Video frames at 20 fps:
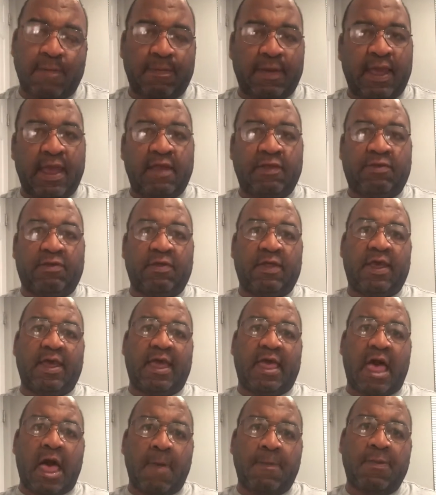means, do they
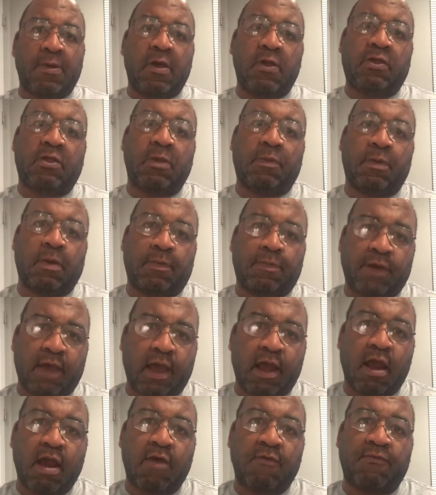help you to
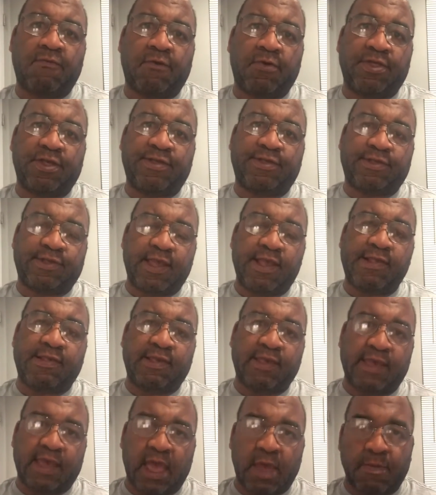prepare for the
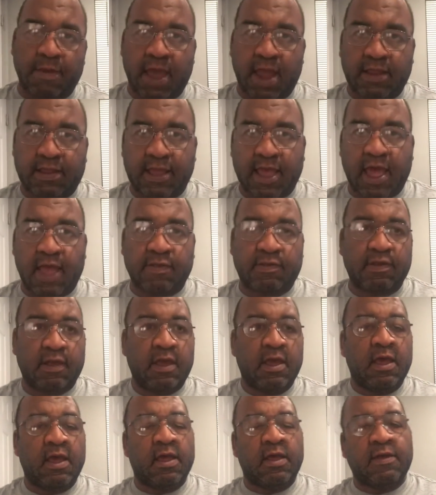CCMA test?
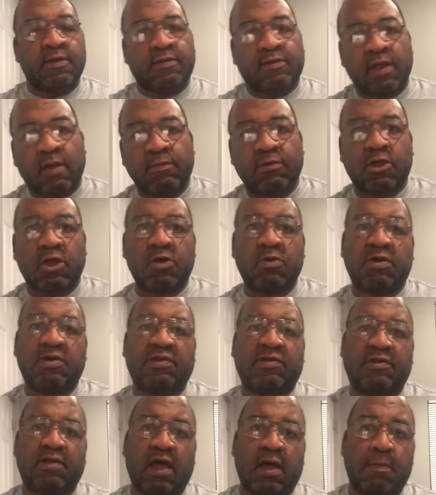Some do and
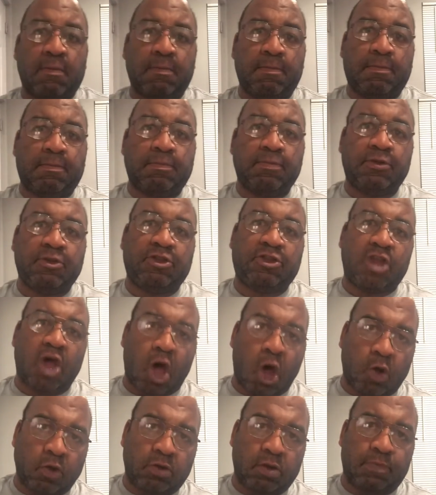some
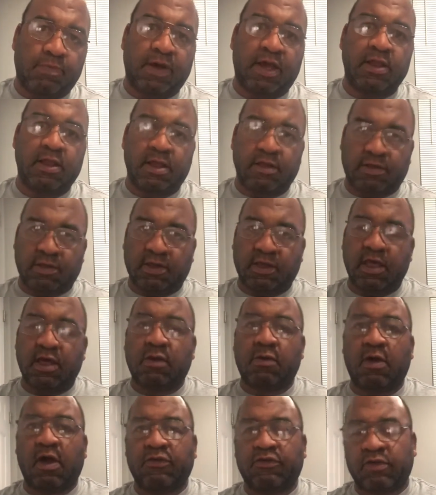don't, but it's a good
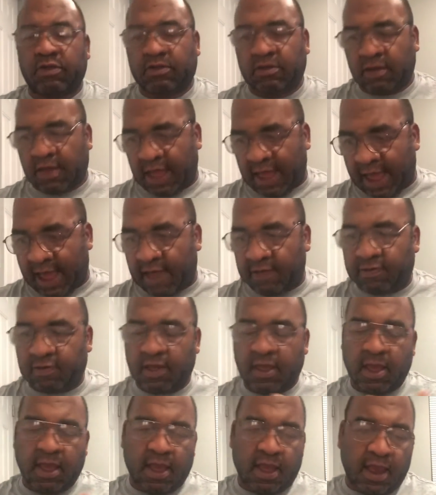question to ask.
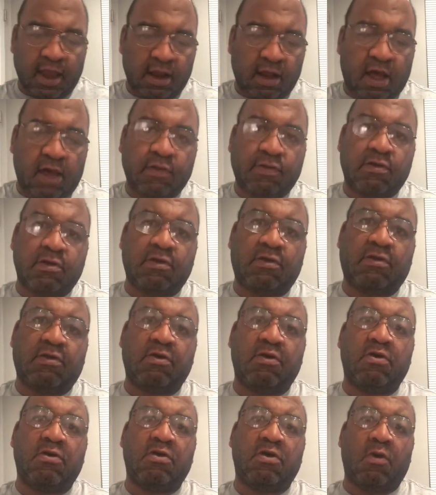And also,
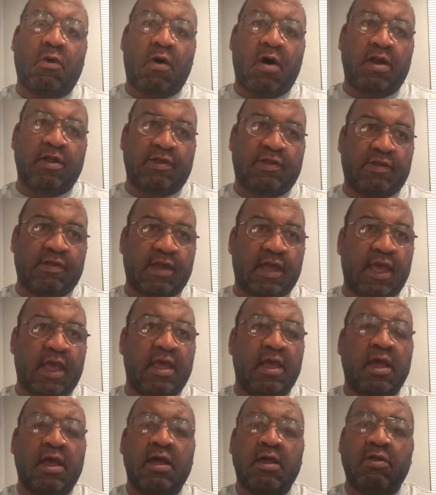too, you want to say,
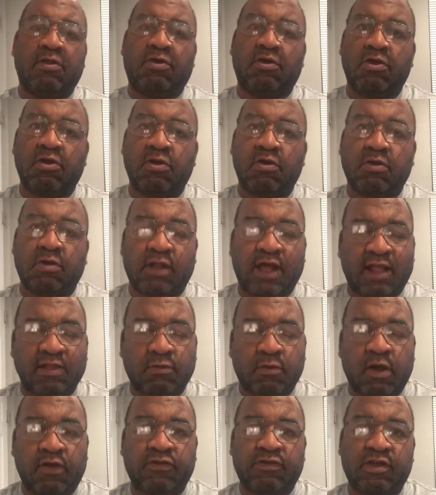do you, last
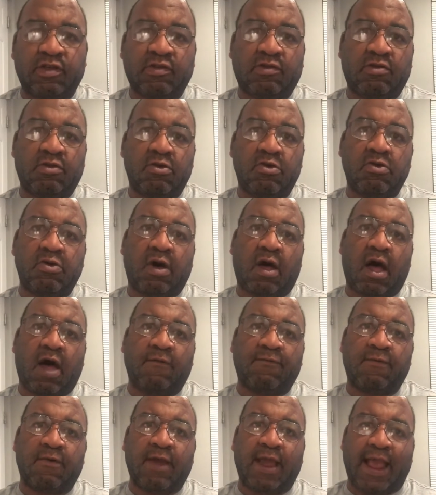question is, do you
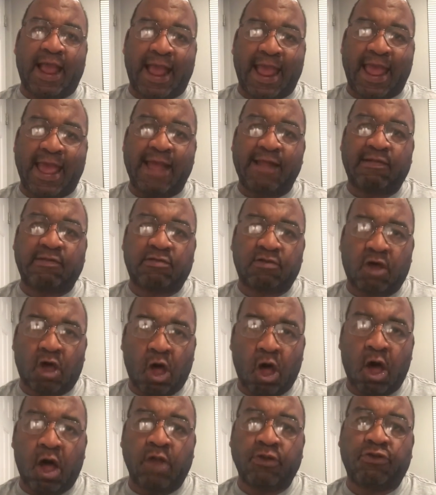offer
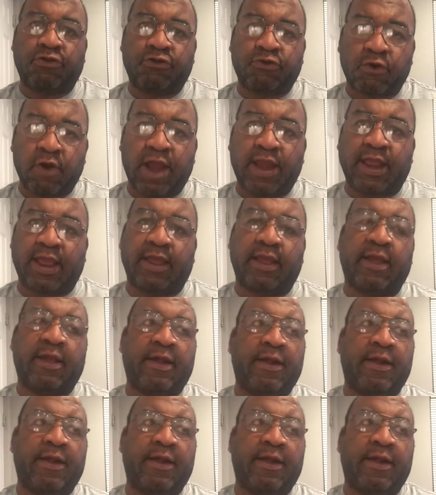hands-on training?